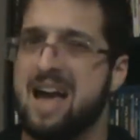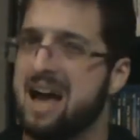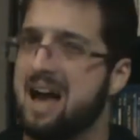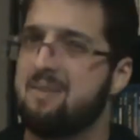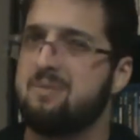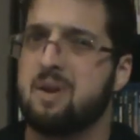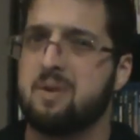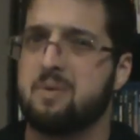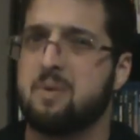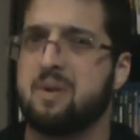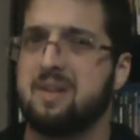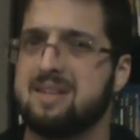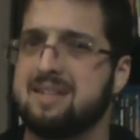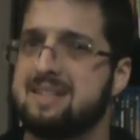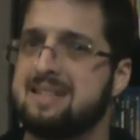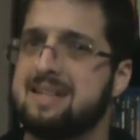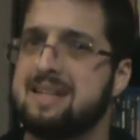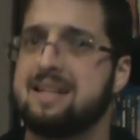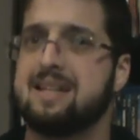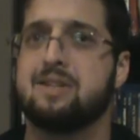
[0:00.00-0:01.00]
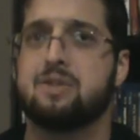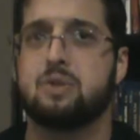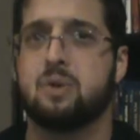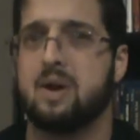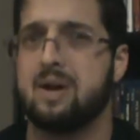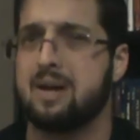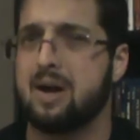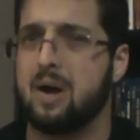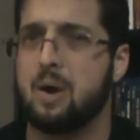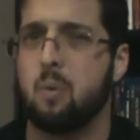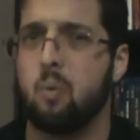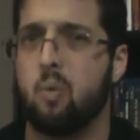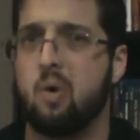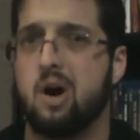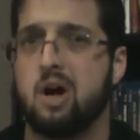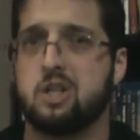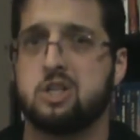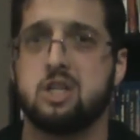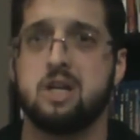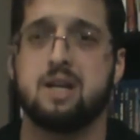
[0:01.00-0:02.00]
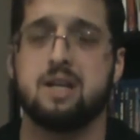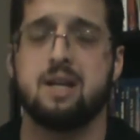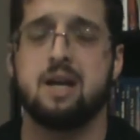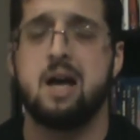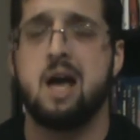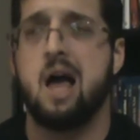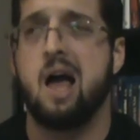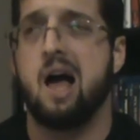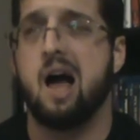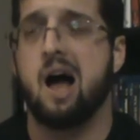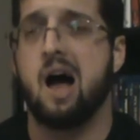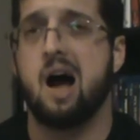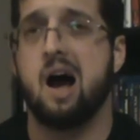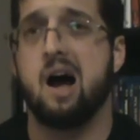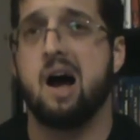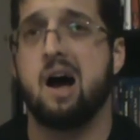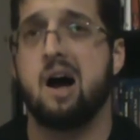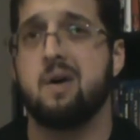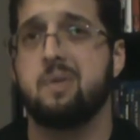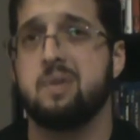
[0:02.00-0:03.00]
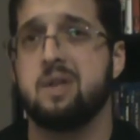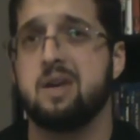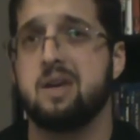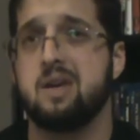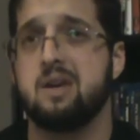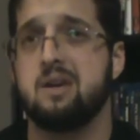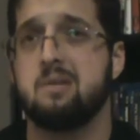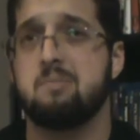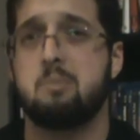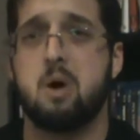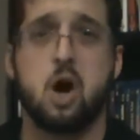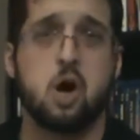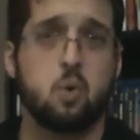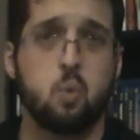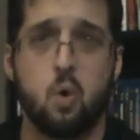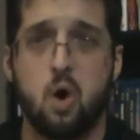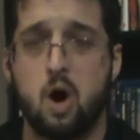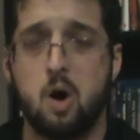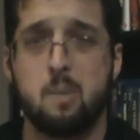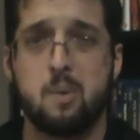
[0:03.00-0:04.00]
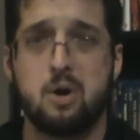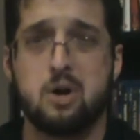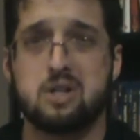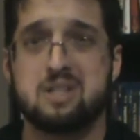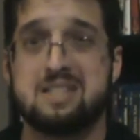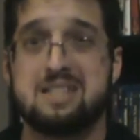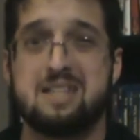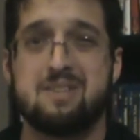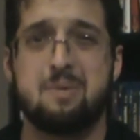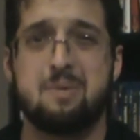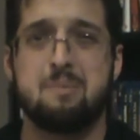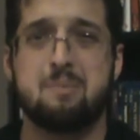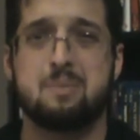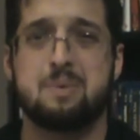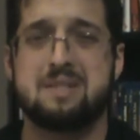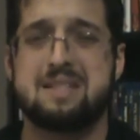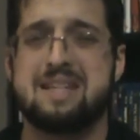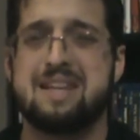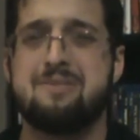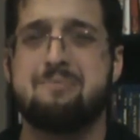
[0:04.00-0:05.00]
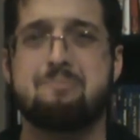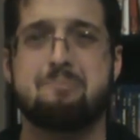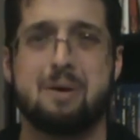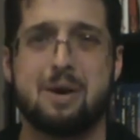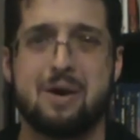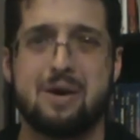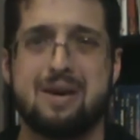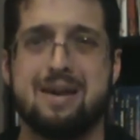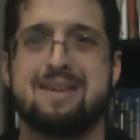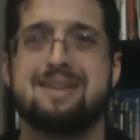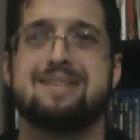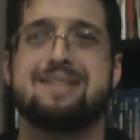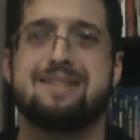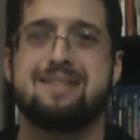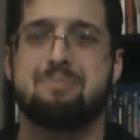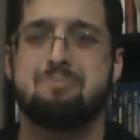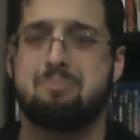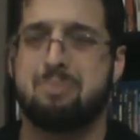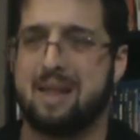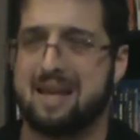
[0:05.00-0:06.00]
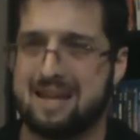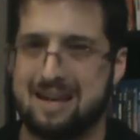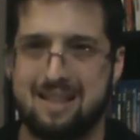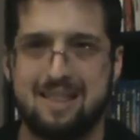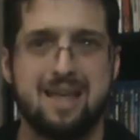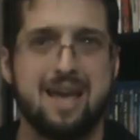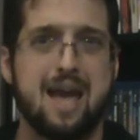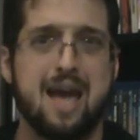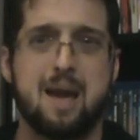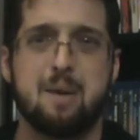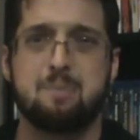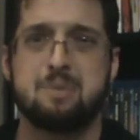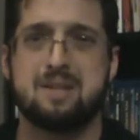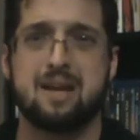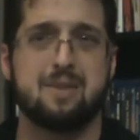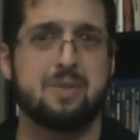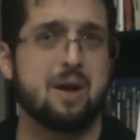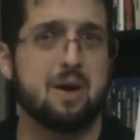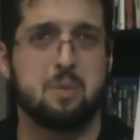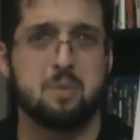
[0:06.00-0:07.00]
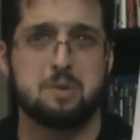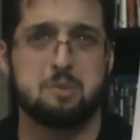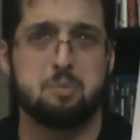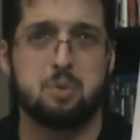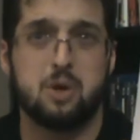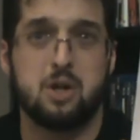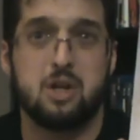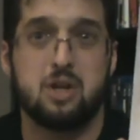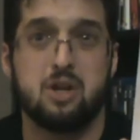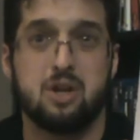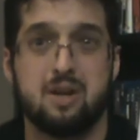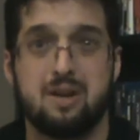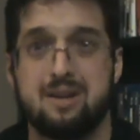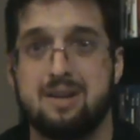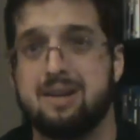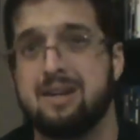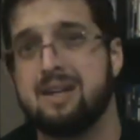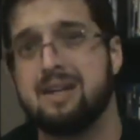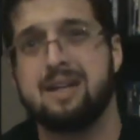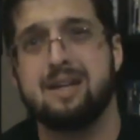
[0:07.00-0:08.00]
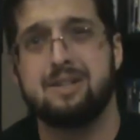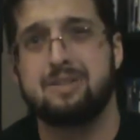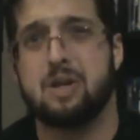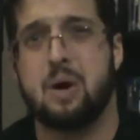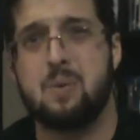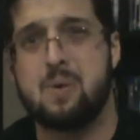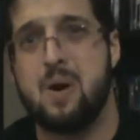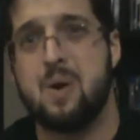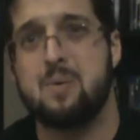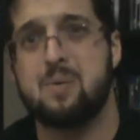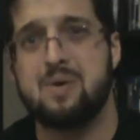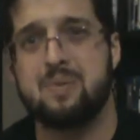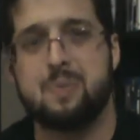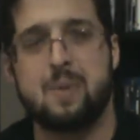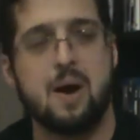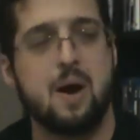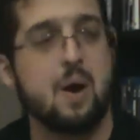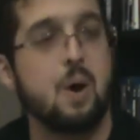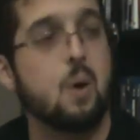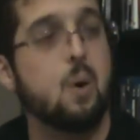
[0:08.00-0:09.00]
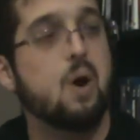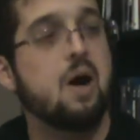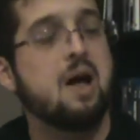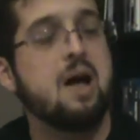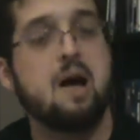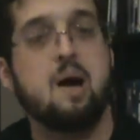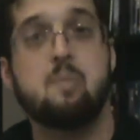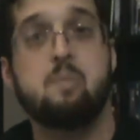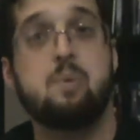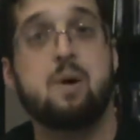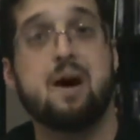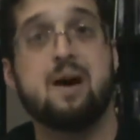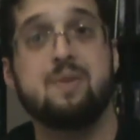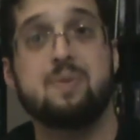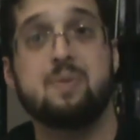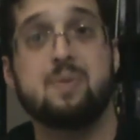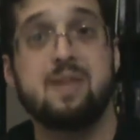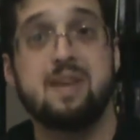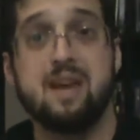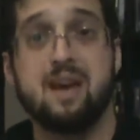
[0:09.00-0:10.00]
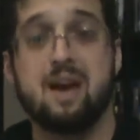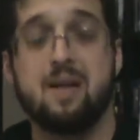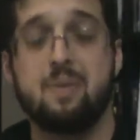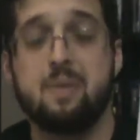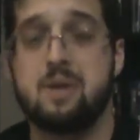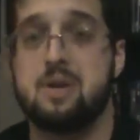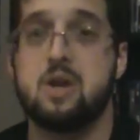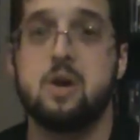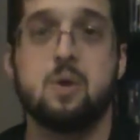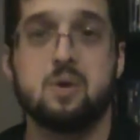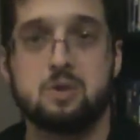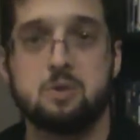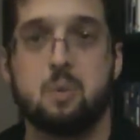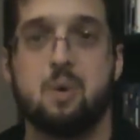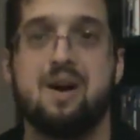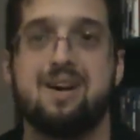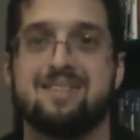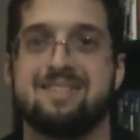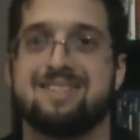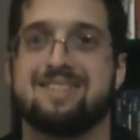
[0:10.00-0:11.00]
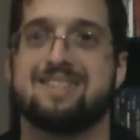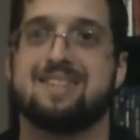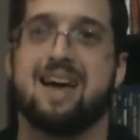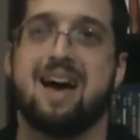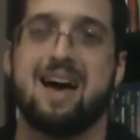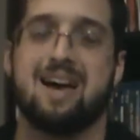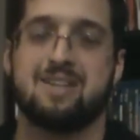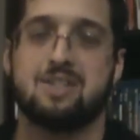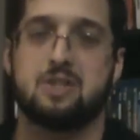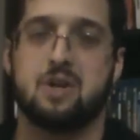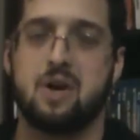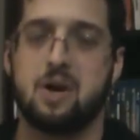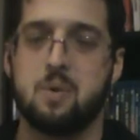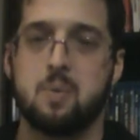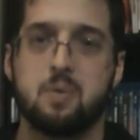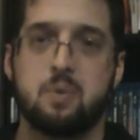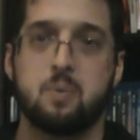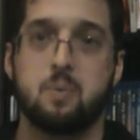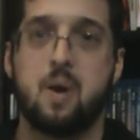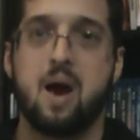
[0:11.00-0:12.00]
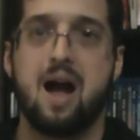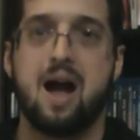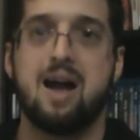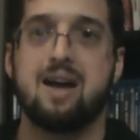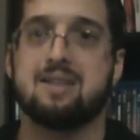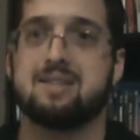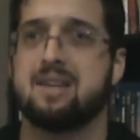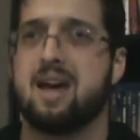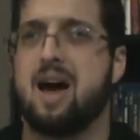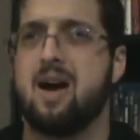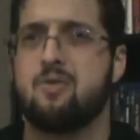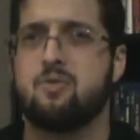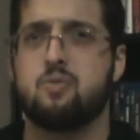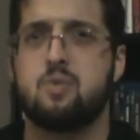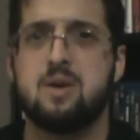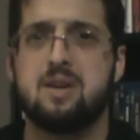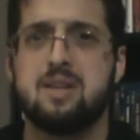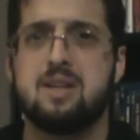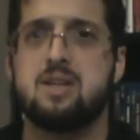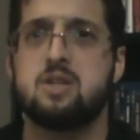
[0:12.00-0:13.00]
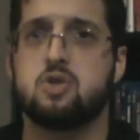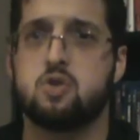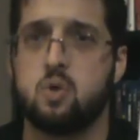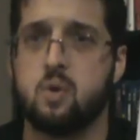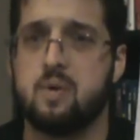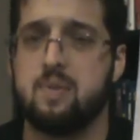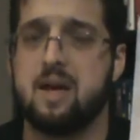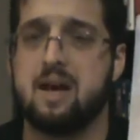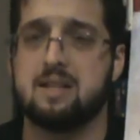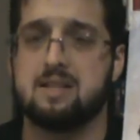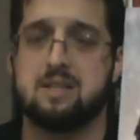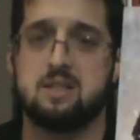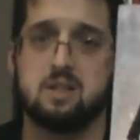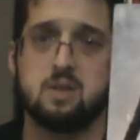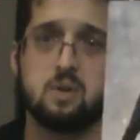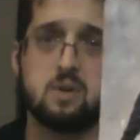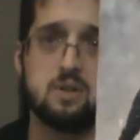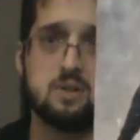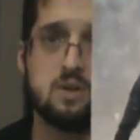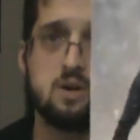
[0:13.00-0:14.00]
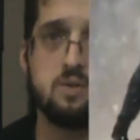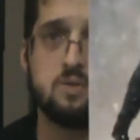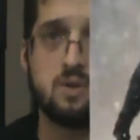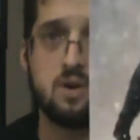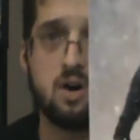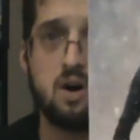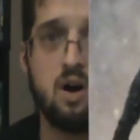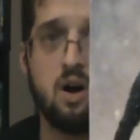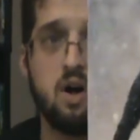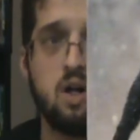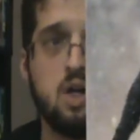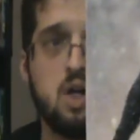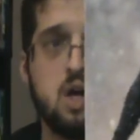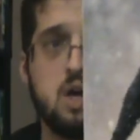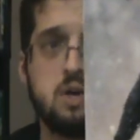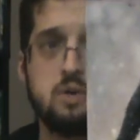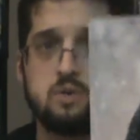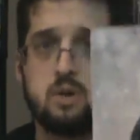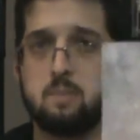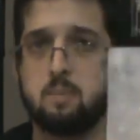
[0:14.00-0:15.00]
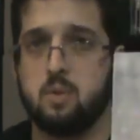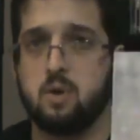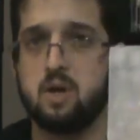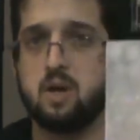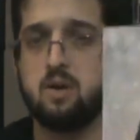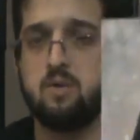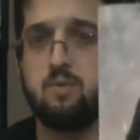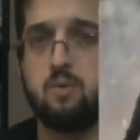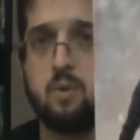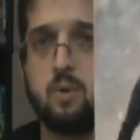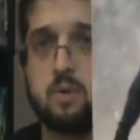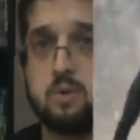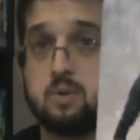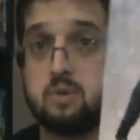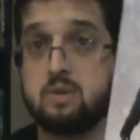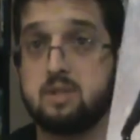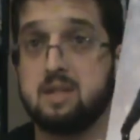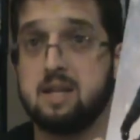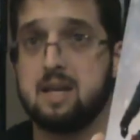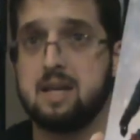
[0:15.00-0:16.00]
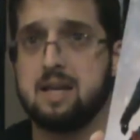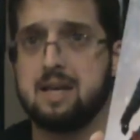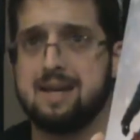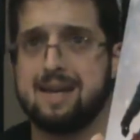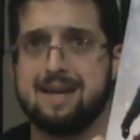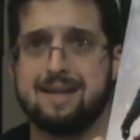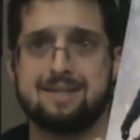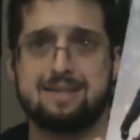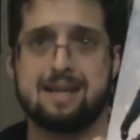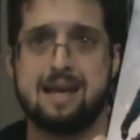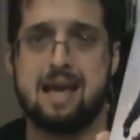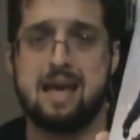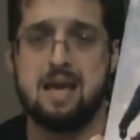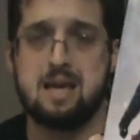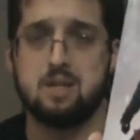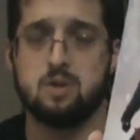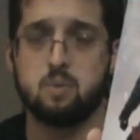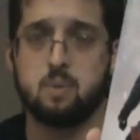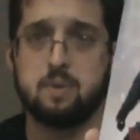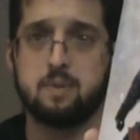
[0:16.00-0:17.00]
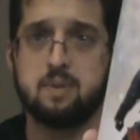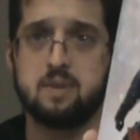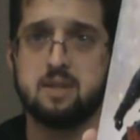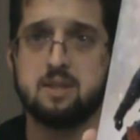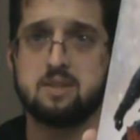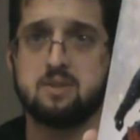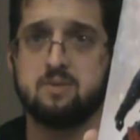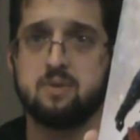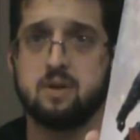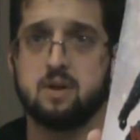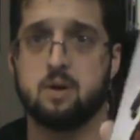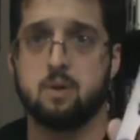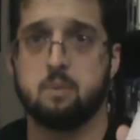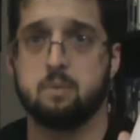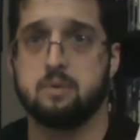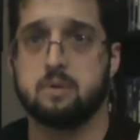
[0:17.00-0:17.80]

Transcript: I've never really seen it, so I gotta watch it. The Mark Wahlberg, Steve Burton, Planet of the Apes, I thought was pretty good. Don't own it, though. But the newest ones, starting with Rise, I've really enjoyed that series overall. So I'm looking forward to seeing its end with this film.